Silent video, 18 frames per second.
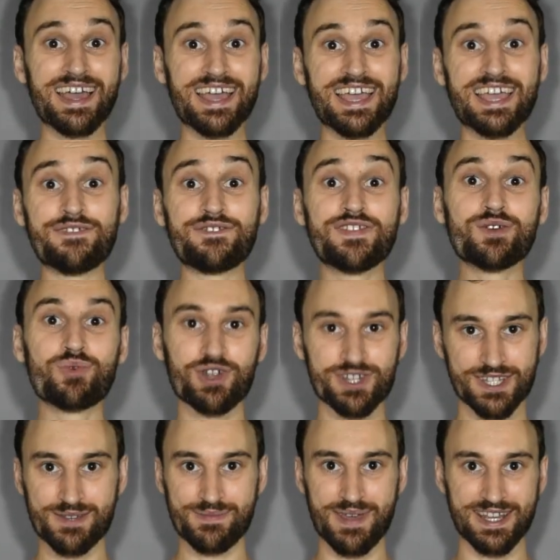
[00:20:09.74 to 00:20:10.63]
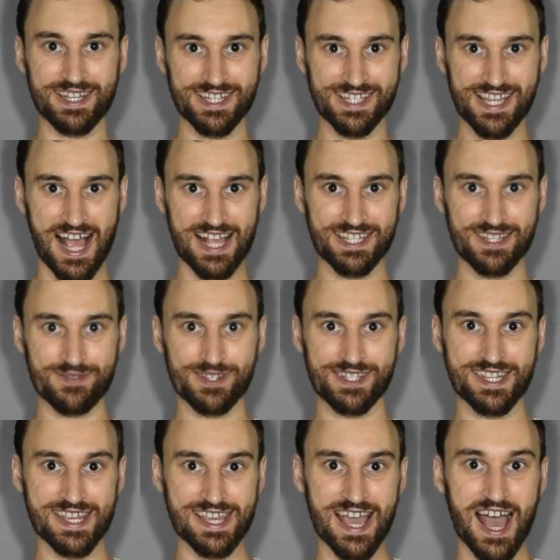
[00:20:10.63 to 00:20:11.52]
If you want to make this
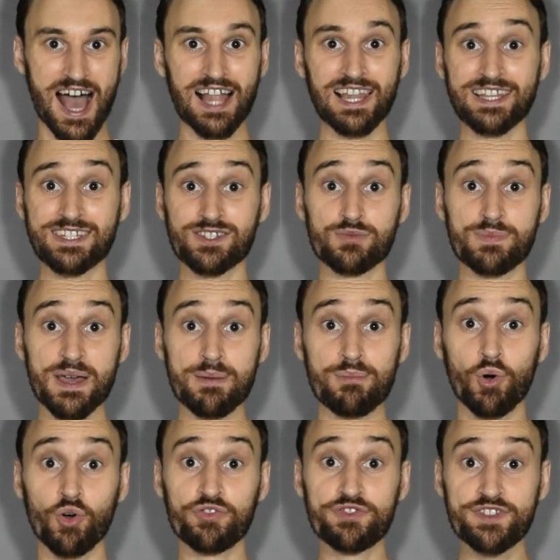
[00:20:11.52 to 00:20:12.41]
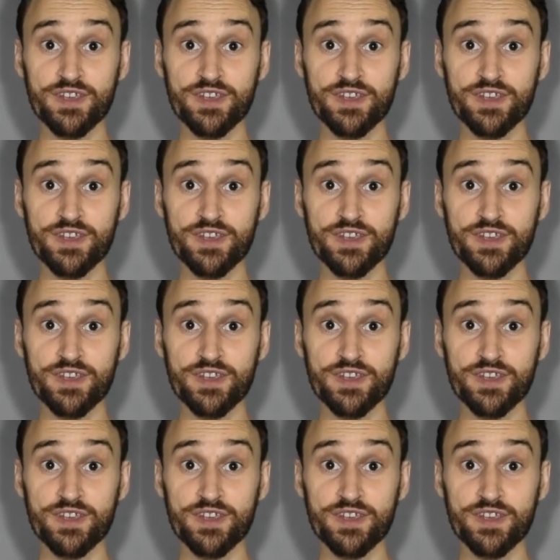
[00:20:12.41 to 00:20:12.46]
activity a little bit more